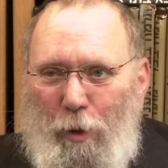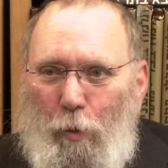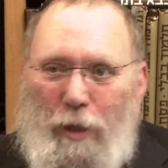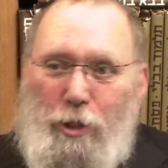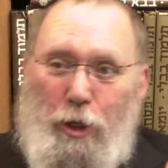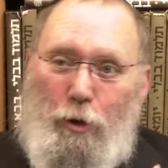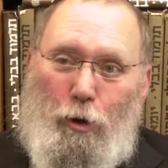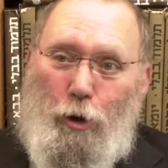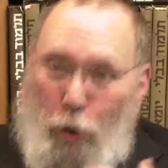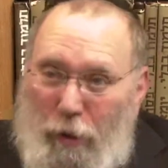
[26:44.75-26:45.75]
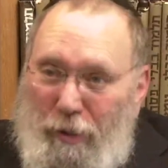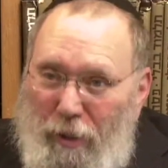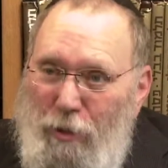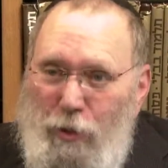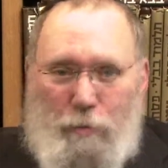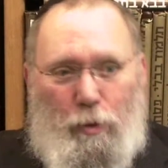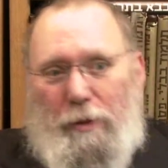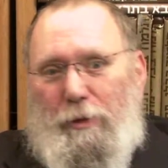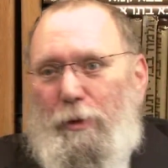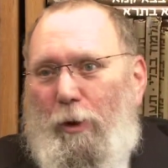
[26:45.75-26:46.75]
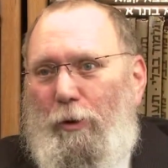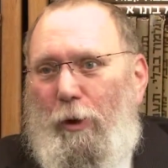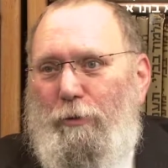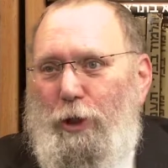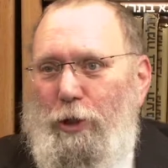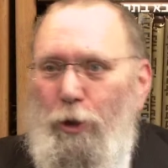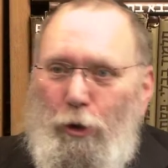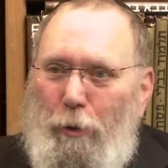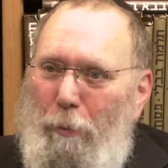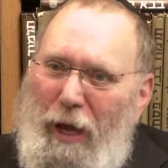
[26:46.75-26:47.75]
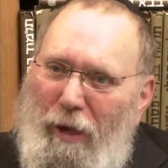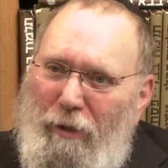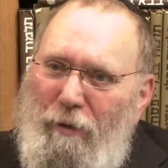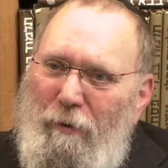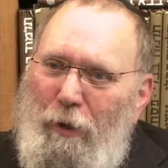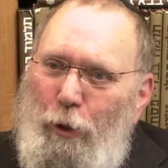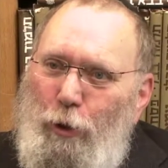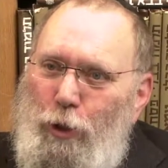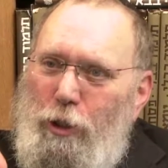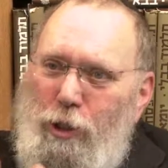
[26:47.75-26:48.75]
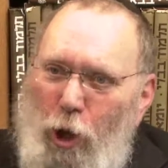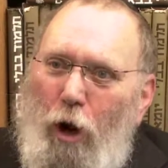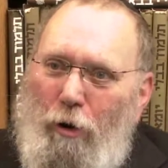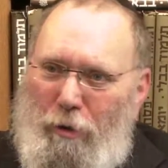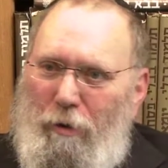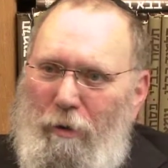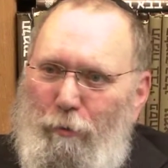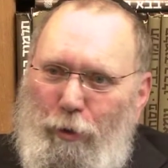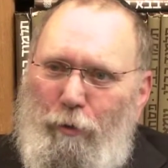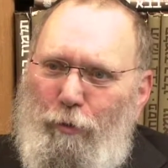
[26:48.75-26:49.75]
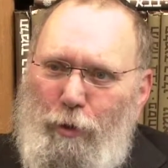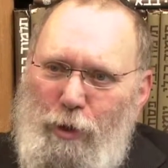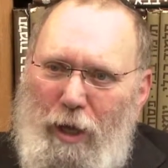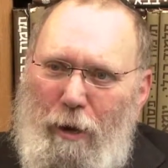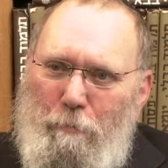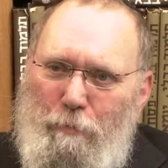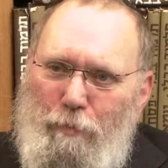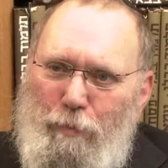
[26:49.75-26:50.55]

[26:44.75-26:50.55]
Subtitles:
Was it her goodness? Well, you don't know if she's good or bad. You just saw her for the first time.